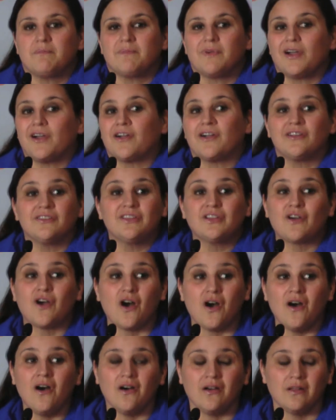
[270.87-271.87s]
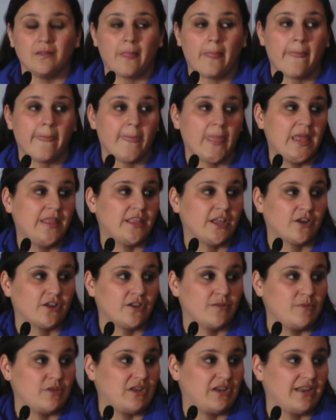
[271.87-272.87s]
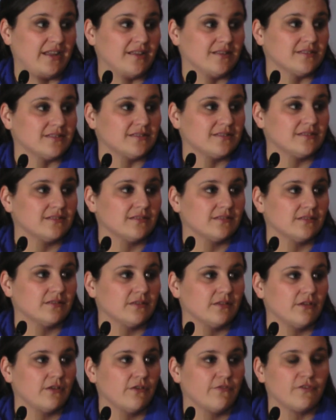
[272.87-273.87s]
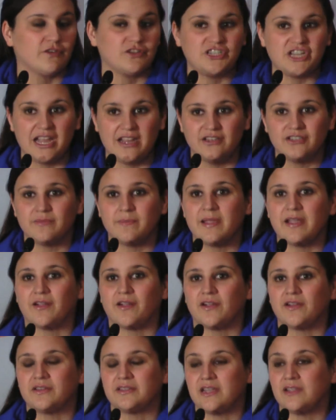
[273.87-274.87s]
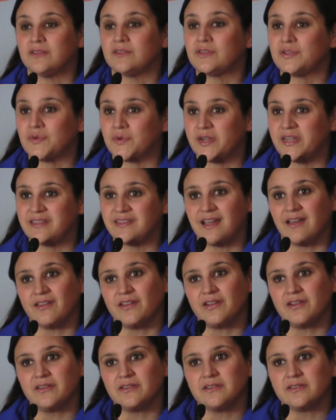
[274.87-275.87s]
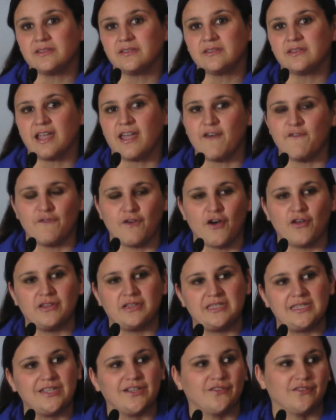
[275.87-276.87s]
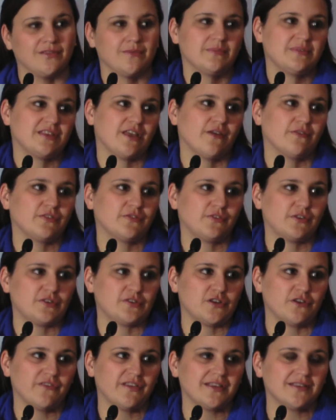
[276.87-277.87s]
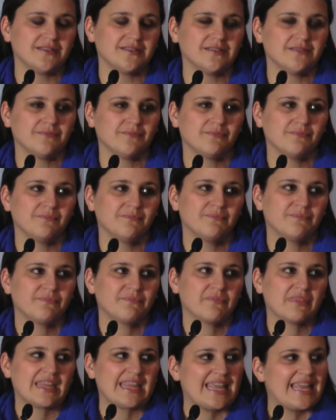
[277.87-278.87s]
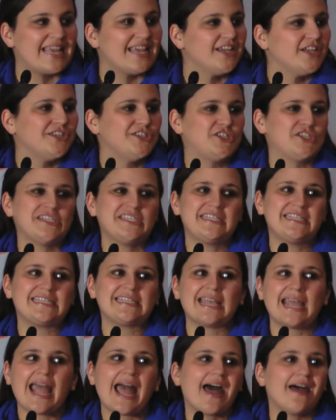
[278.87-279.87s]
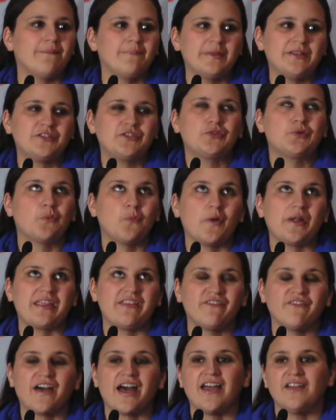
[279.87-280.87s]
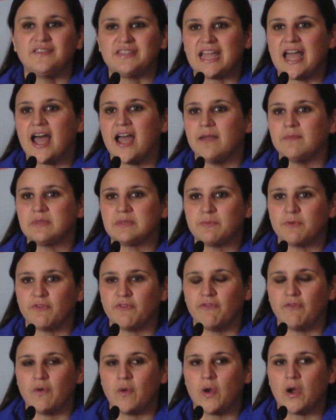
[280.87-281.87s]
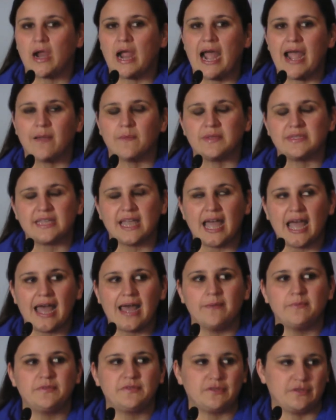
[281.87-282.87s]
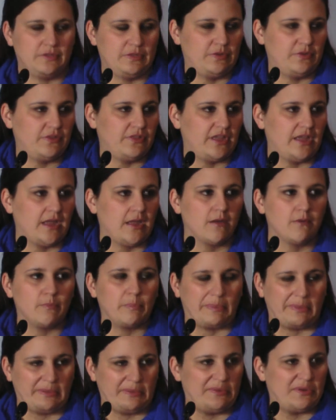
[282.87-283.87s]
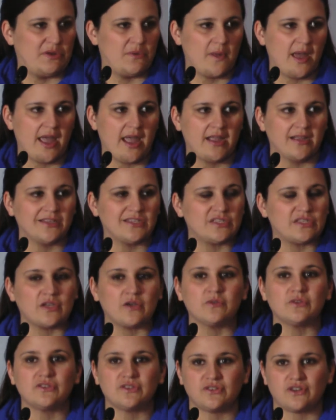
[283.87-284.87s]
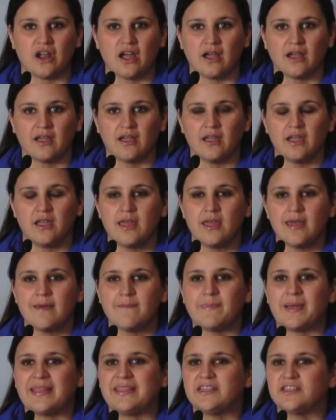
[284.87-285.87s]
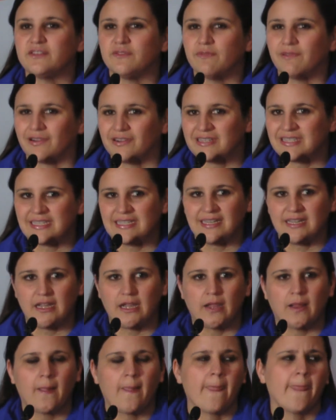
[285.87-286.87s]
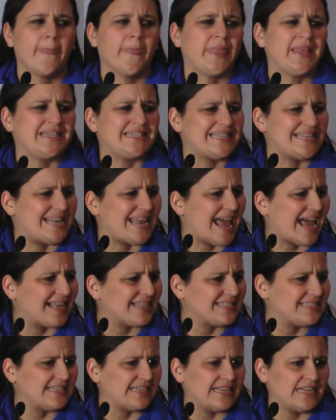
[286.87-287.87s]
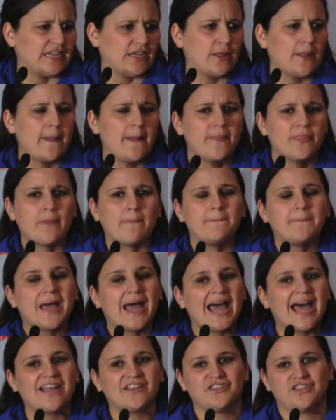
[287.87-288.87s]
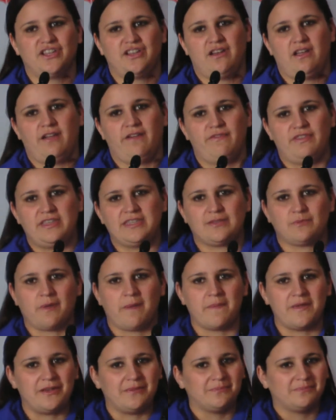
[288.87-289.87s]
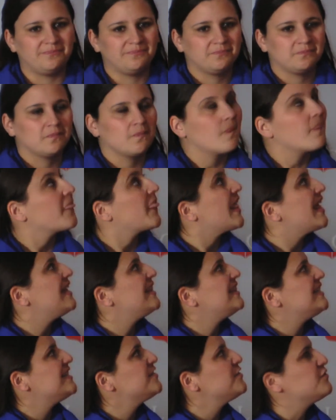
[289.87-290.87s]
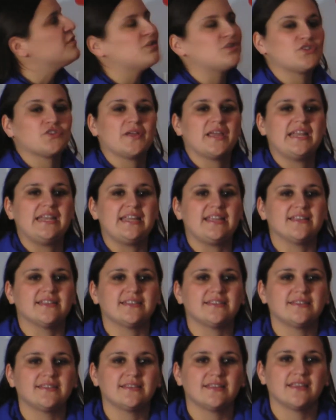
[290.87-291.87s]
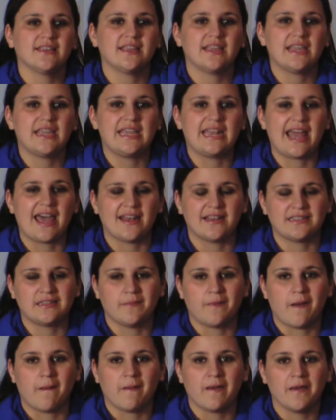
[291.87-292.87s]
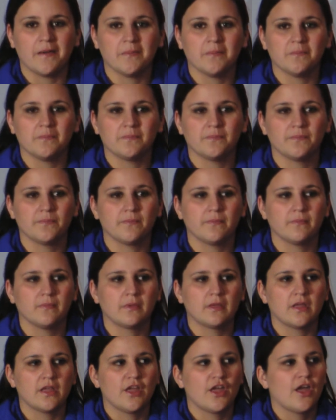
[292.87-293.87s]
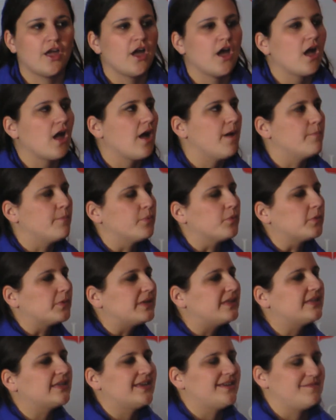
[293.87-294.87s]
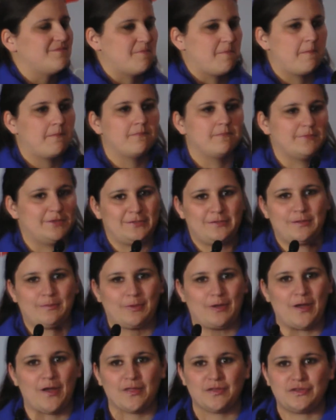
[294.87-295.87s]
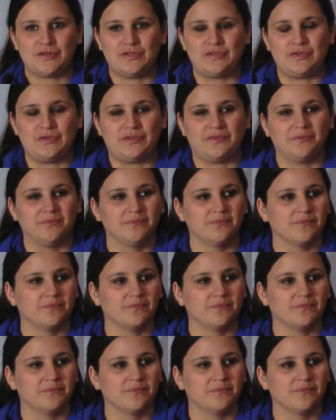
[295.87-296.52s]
heard the call in their communities for change makers and storytellers and volunteered themselves for service. Just as I had been 25 times before, I was absolutely blown away, so struck by the diversity, the tenacity, the passion of these women. These are the trainees in Addis Ababa: a brilliant Muslim college student,